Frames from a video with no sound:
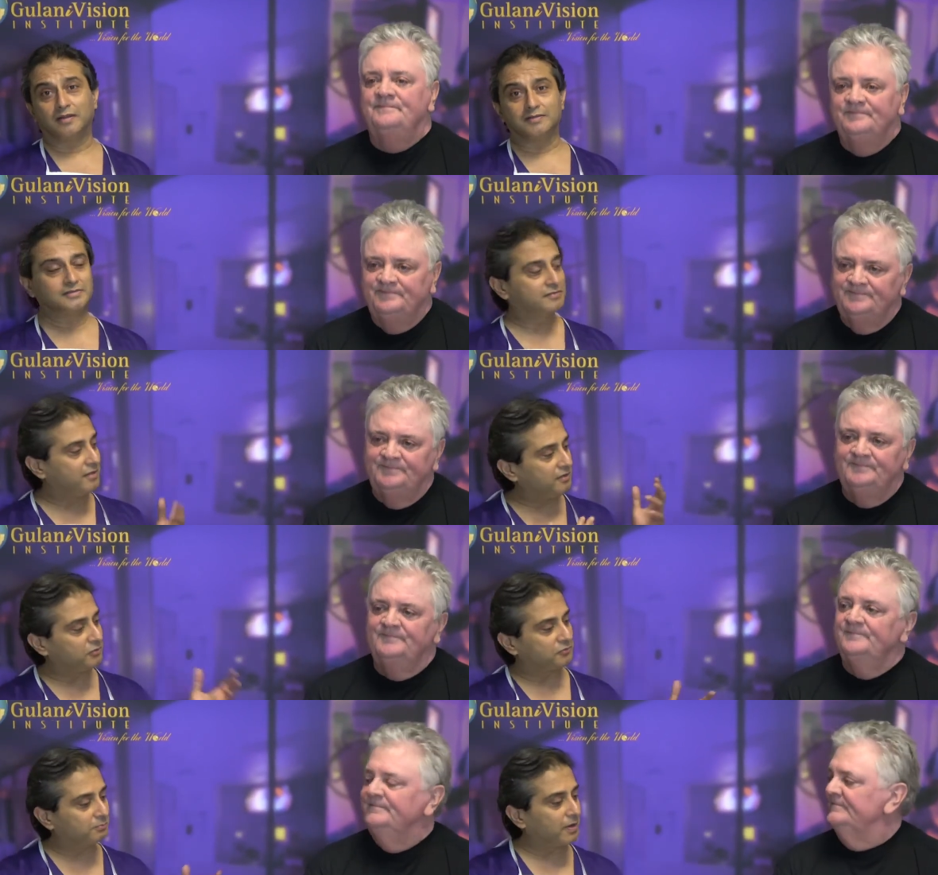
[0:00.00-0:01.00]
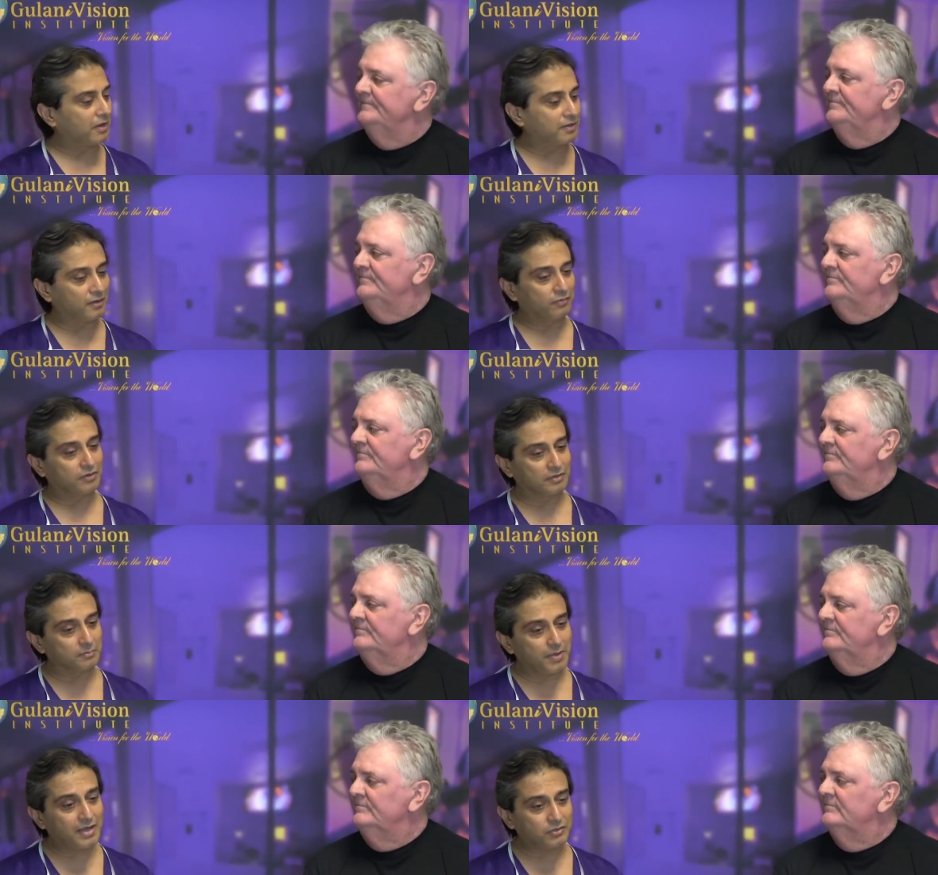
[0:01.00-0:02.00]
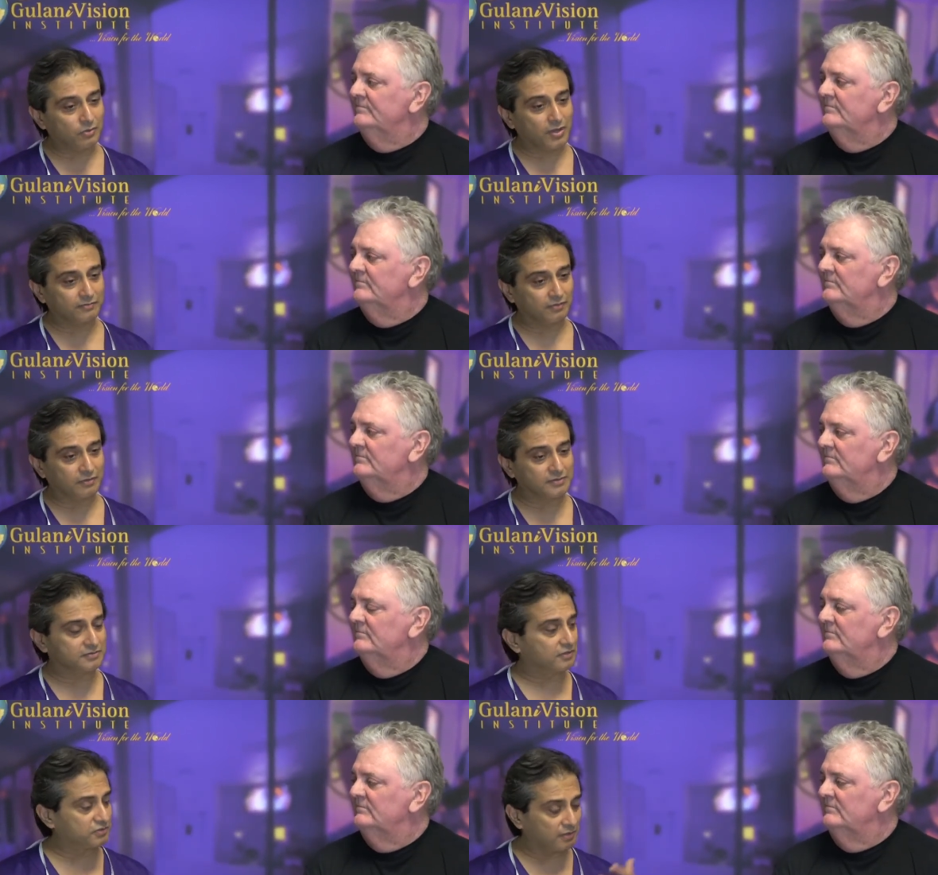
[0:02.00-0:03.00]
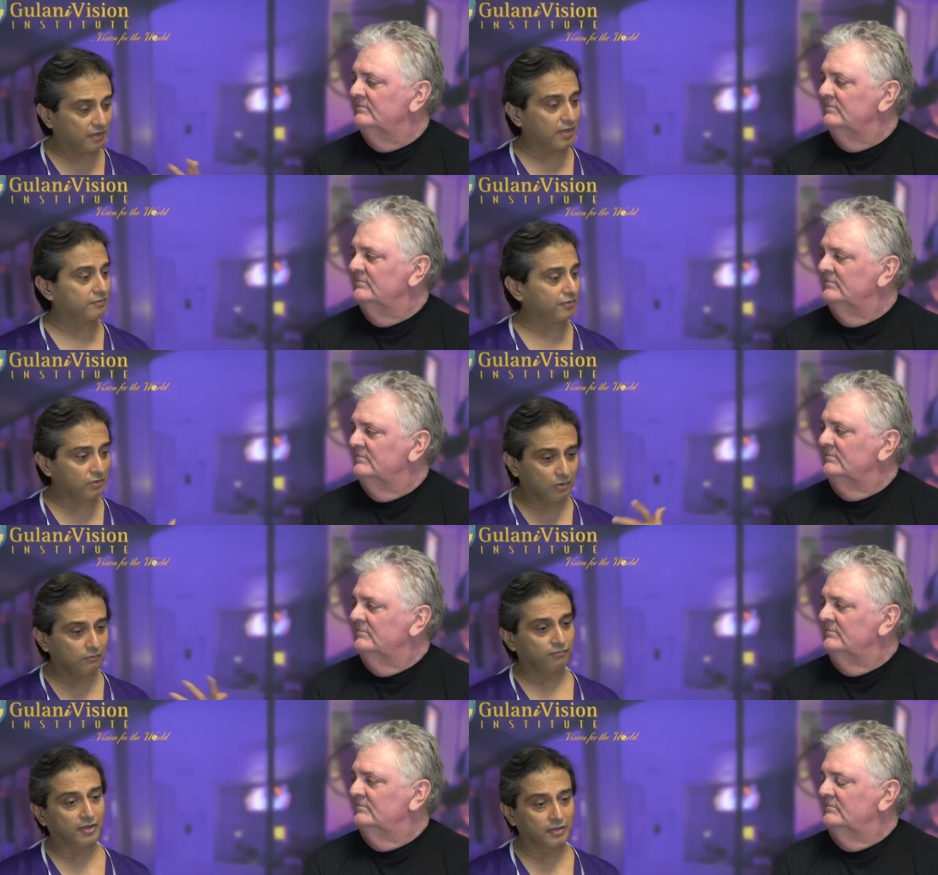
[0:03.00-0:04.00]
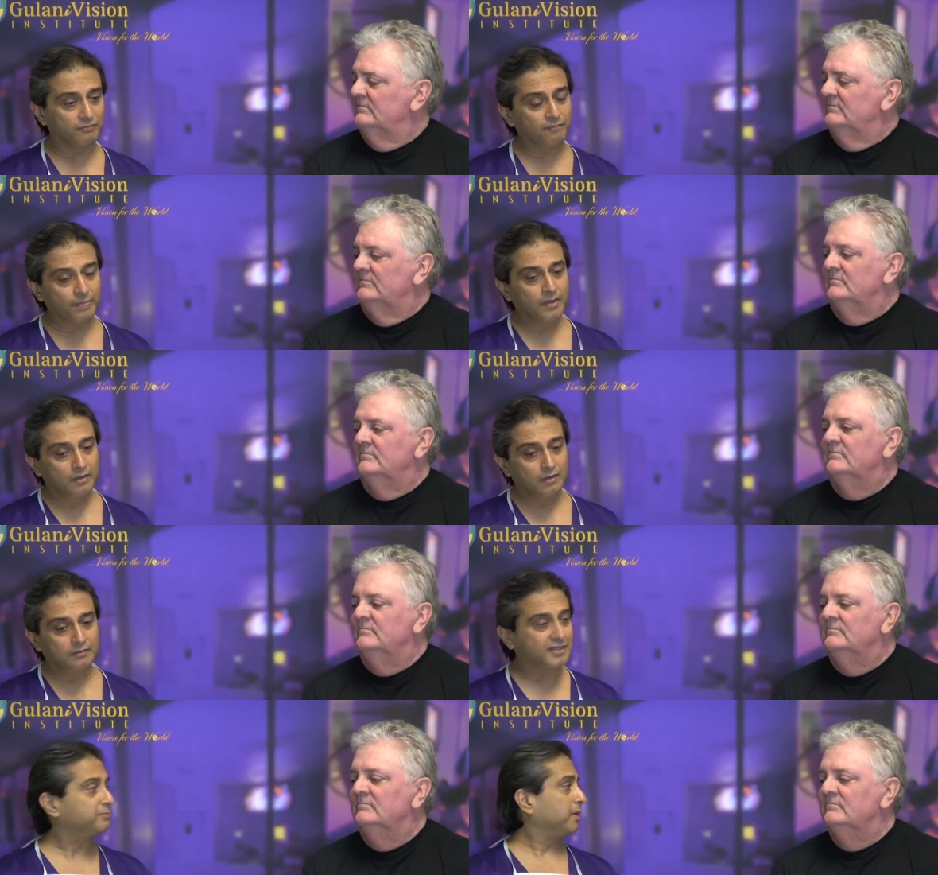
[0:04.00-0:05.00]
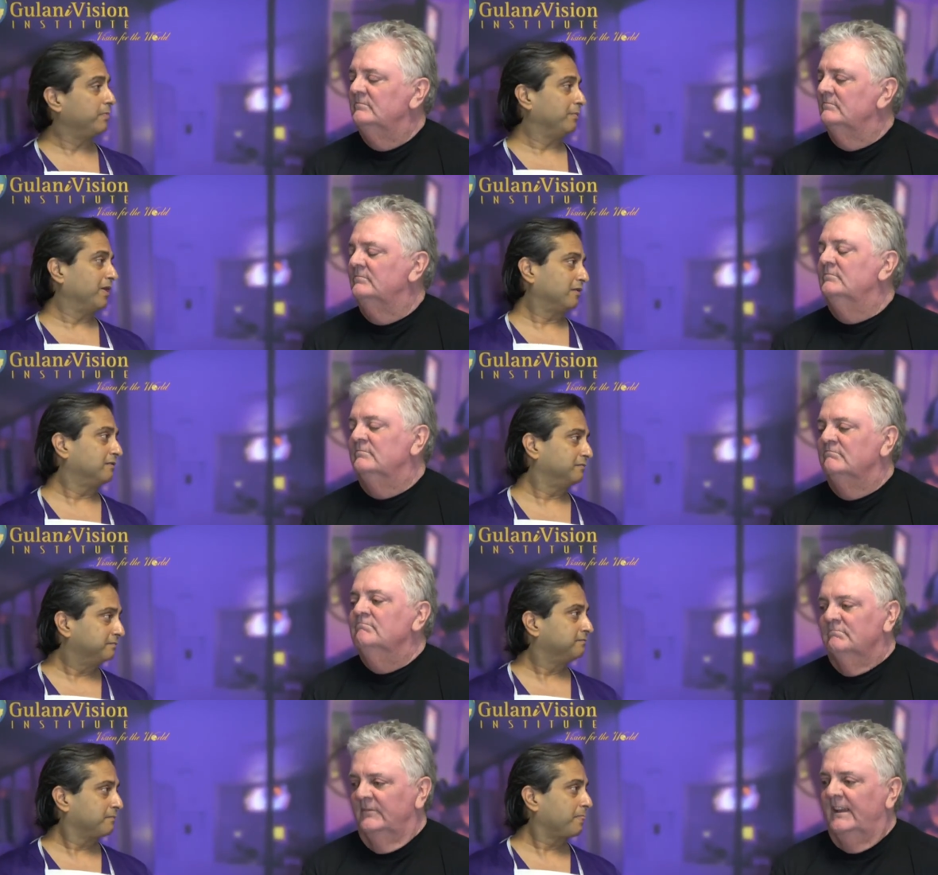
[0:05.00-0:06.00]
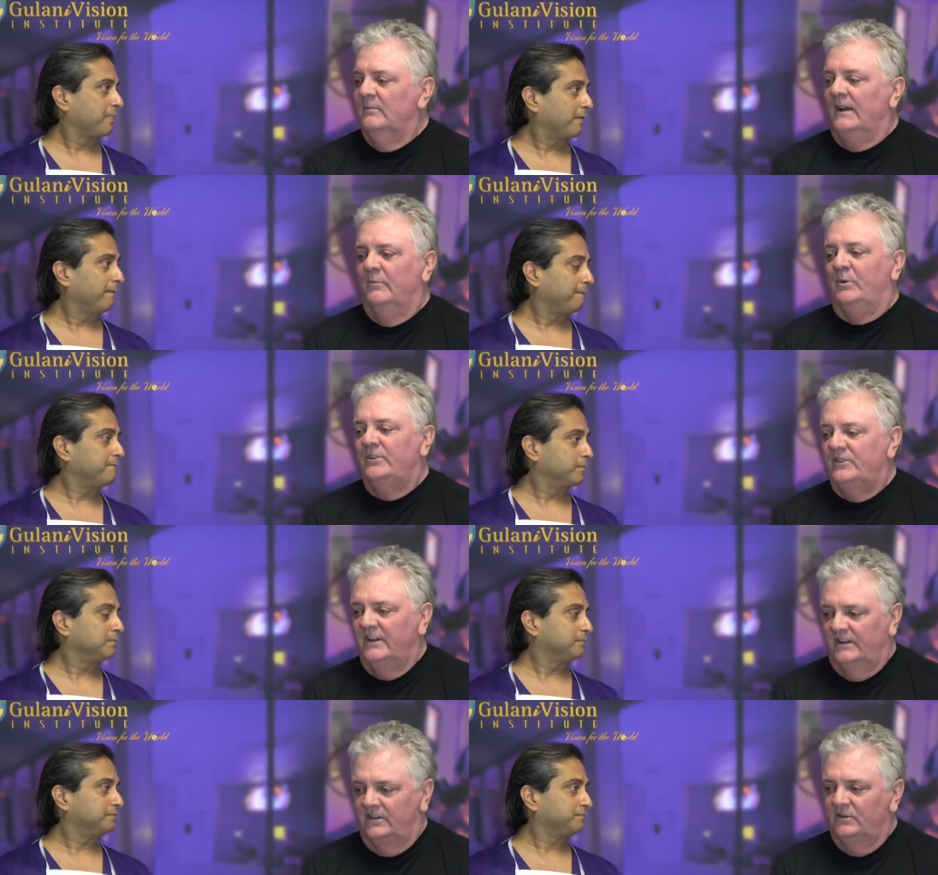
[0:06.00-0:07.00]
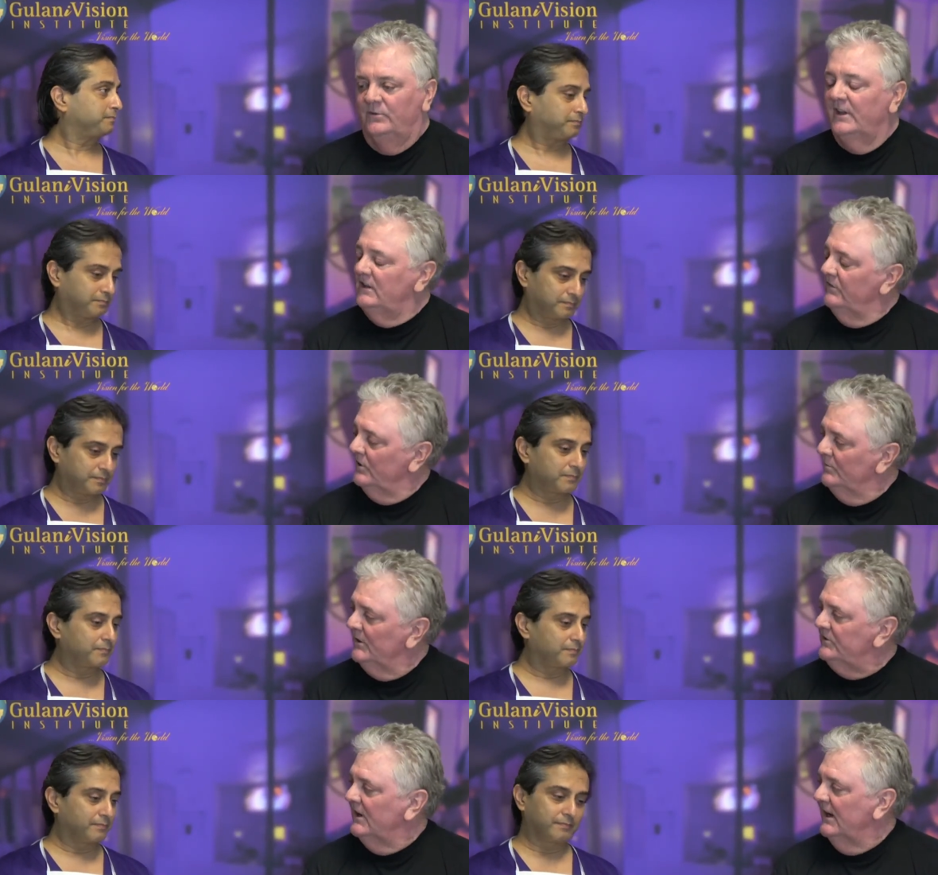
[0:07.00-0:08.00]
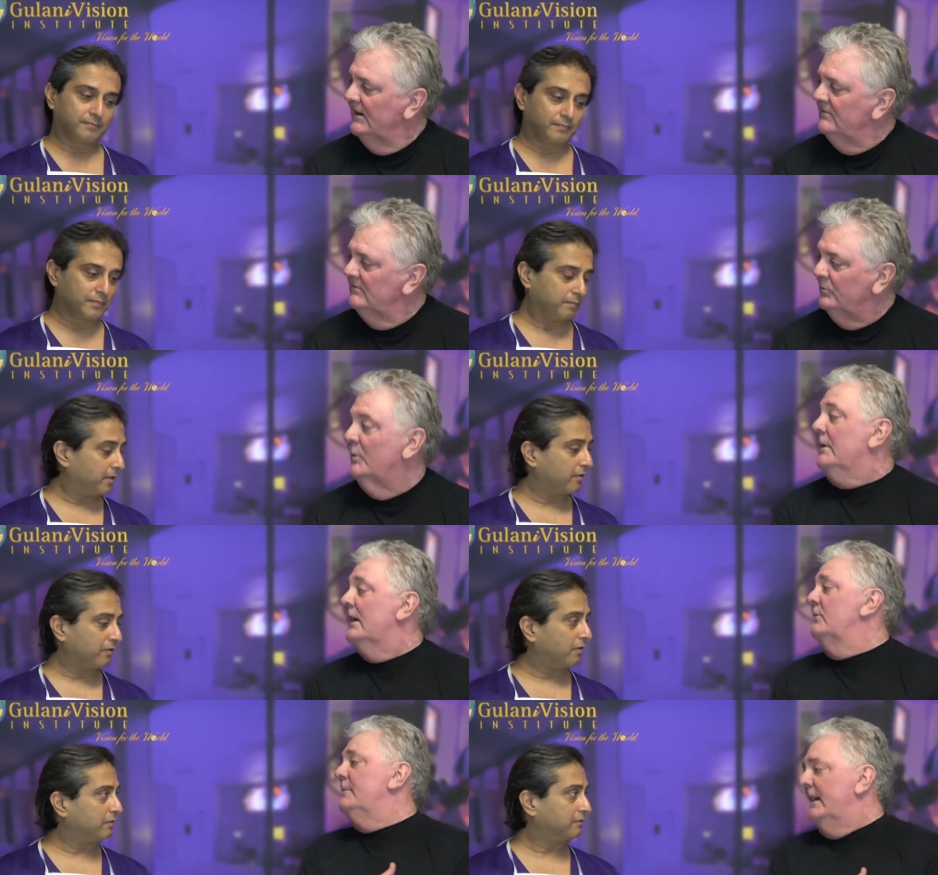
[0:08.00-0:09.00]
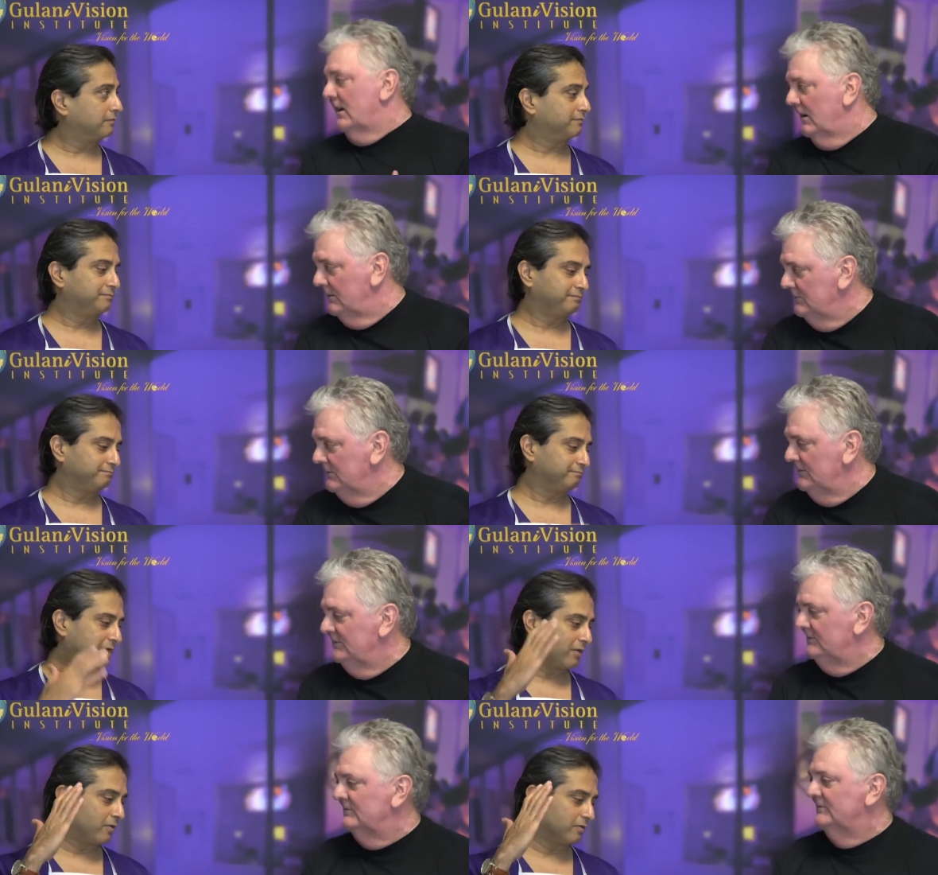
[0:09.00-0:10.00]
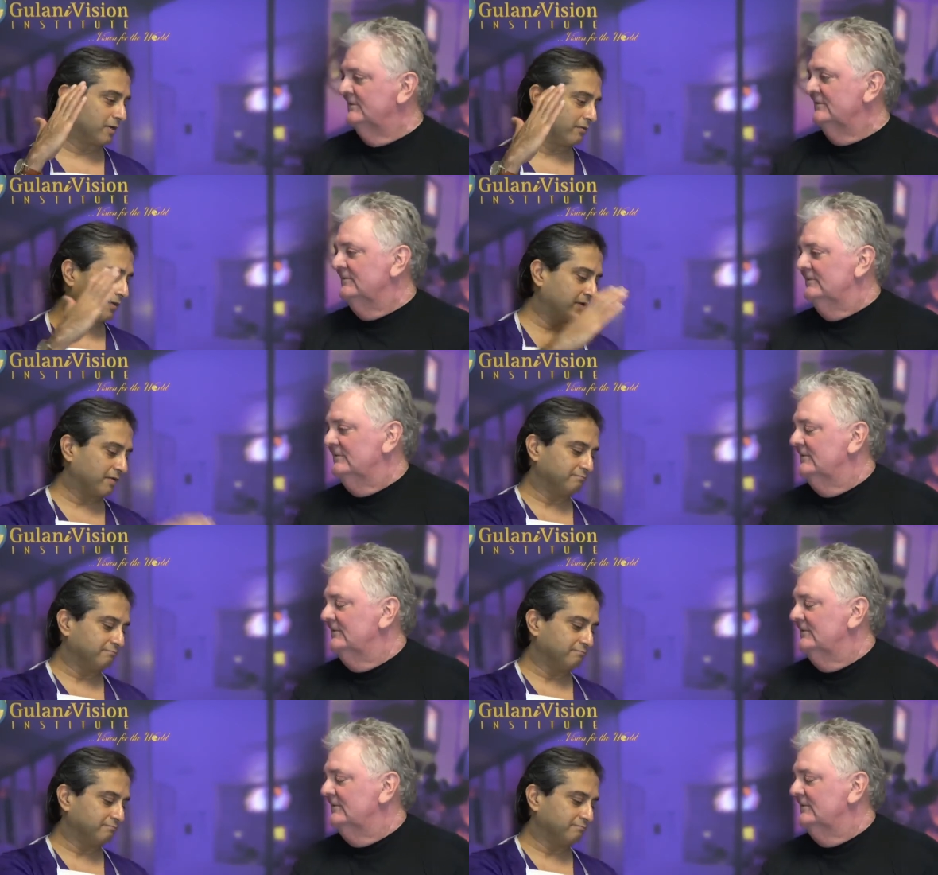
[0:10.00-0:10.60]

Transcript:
Speaker 1: then seeing you smile, Kevin, and get back to your excellent surgeon life and golf life. That's my payback.
Speaker 2: Yep, I appreciate it too. Thank you very much again. From the bottom of my heart. An honor, Kevin, again.